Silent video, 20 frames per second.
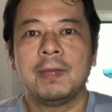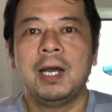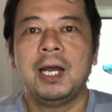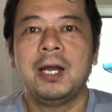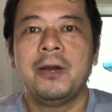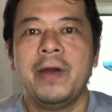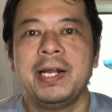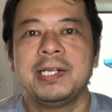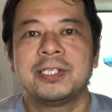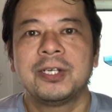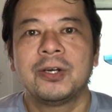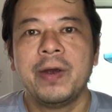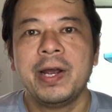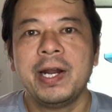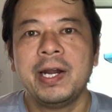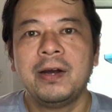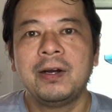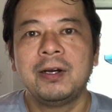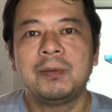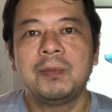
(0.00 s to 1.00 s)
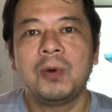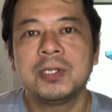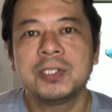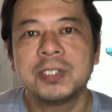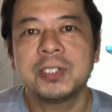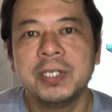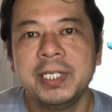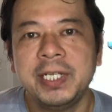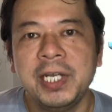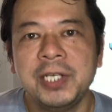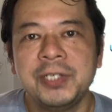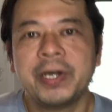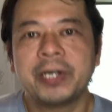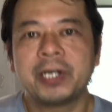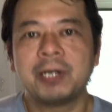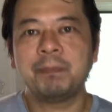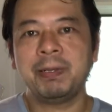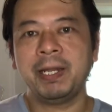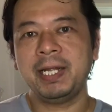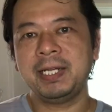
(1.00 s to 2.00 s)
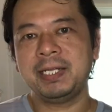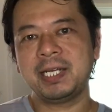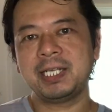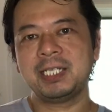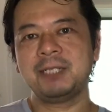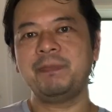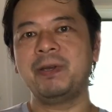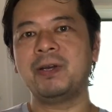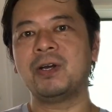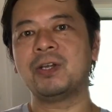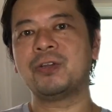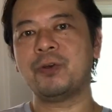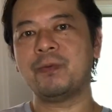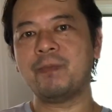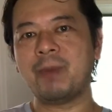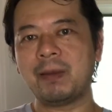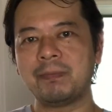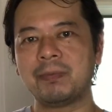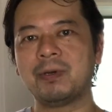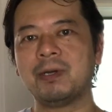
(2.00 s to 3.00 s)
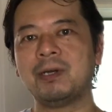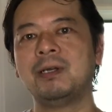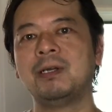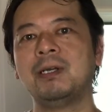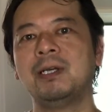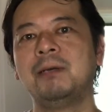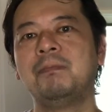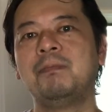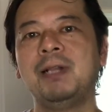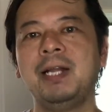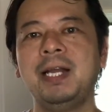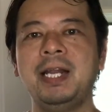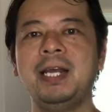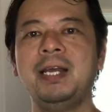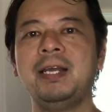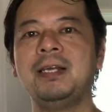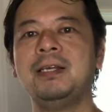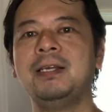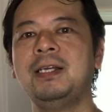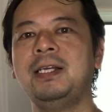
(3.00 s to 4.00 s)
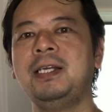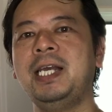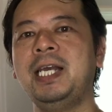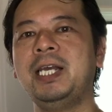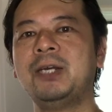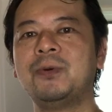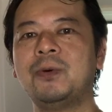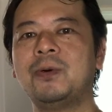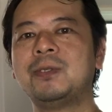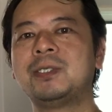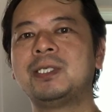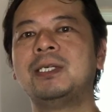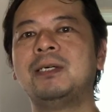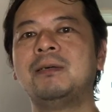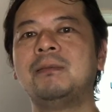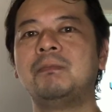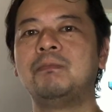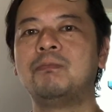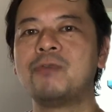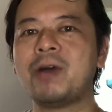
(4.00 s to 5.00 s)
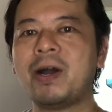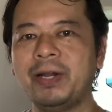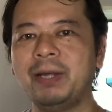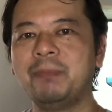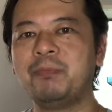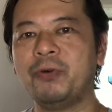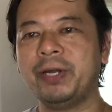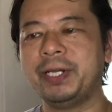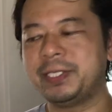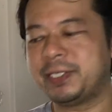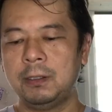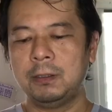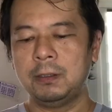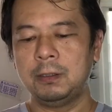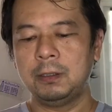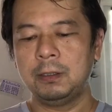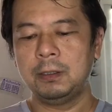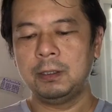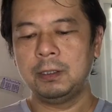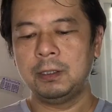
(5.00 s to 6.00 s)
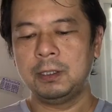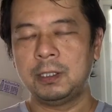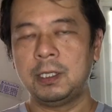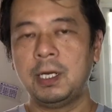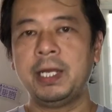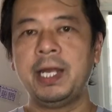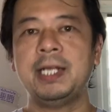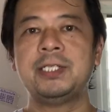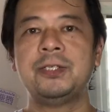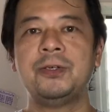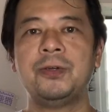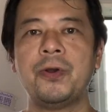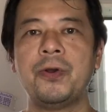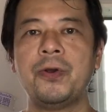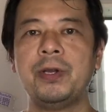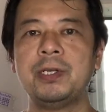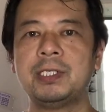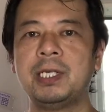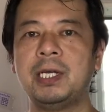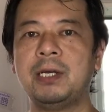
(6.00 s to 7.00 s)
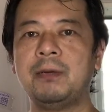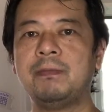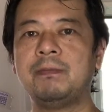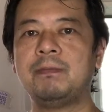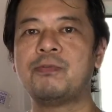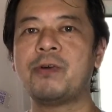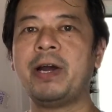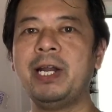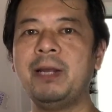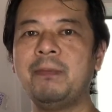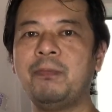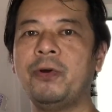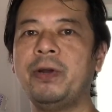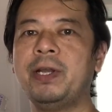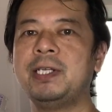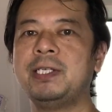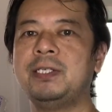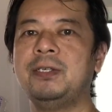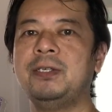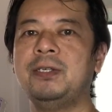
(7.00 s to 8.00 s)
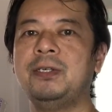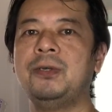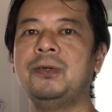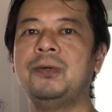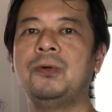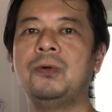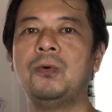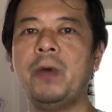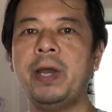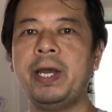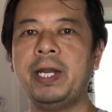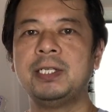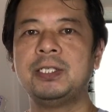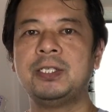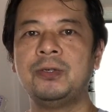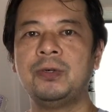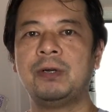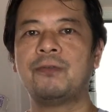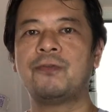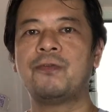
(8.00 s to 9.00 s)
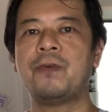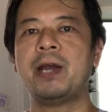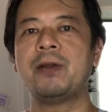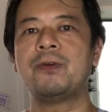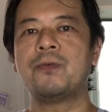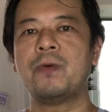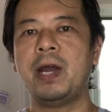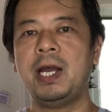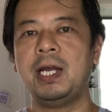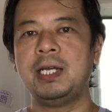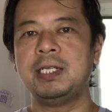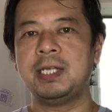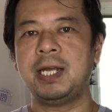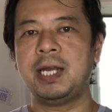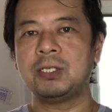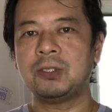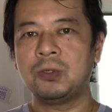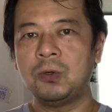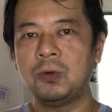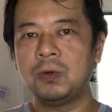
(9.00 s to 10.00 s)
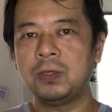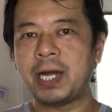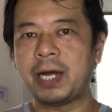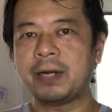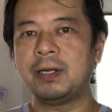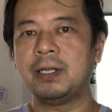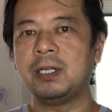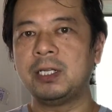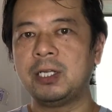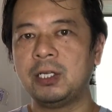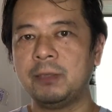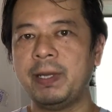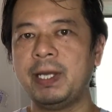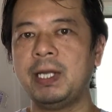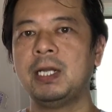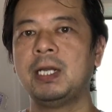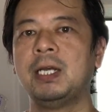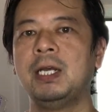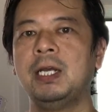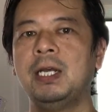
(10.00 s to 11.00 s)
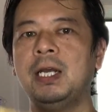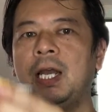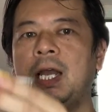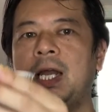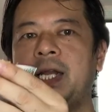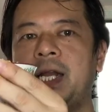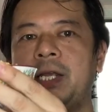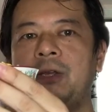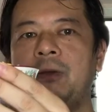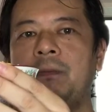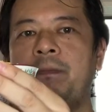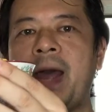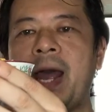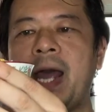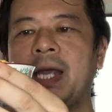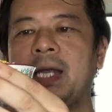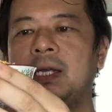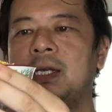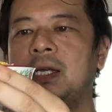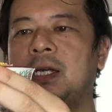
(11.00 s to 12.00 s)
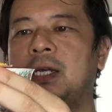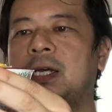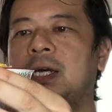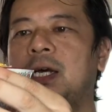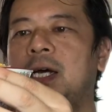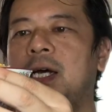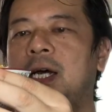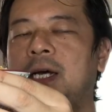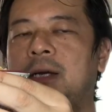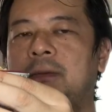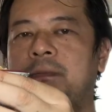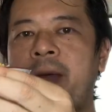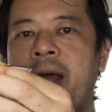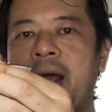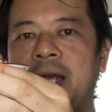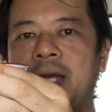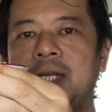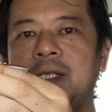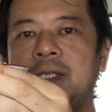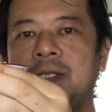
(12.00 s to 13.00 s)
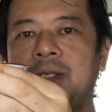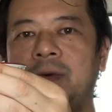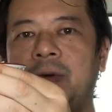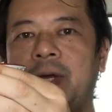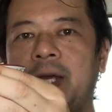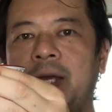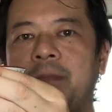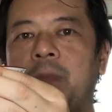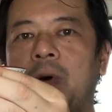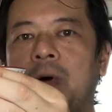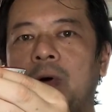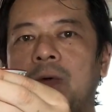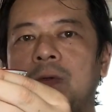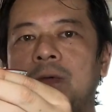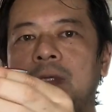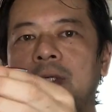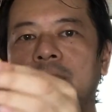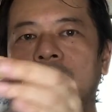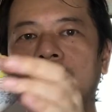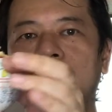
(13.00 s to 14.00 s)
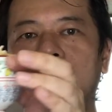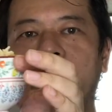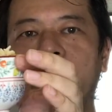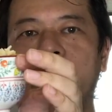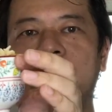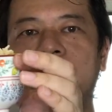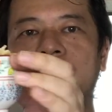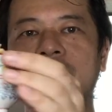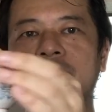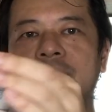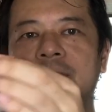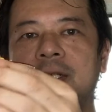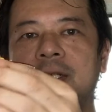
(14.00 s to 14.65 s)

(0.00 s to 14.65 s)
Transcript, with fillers: Alright, so right now I'm also going to teach you how to plate this, because remember, plating equals brownie points. Okay, so to earn some brownie points, you wait until the fried rice has cooled down a little bit, and then you pack uh, pack it into a bowl like this.